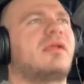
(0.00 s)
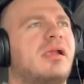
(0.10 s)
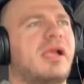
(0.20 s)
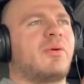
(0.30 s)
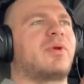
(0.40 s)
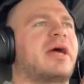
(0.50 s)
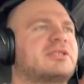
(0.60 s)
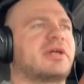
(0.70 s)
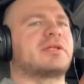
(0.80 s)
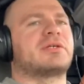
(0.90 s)
And what I
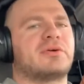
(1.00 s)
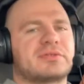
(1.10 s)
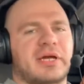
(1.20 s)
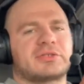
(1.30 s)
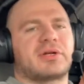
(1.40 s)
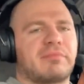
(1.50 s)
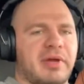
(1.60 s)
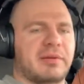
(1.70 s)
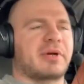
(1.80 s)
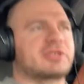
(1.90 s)
try to do is I try to
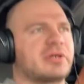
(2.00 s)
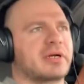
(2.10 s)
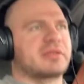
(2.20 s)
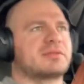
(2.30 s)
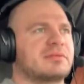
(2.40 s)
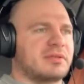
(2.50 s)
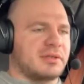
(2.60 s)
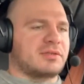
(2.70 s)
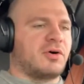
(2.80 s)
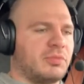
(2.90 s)
make my truck as
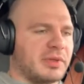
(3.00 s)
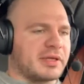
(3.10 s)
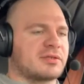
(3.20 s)
homely as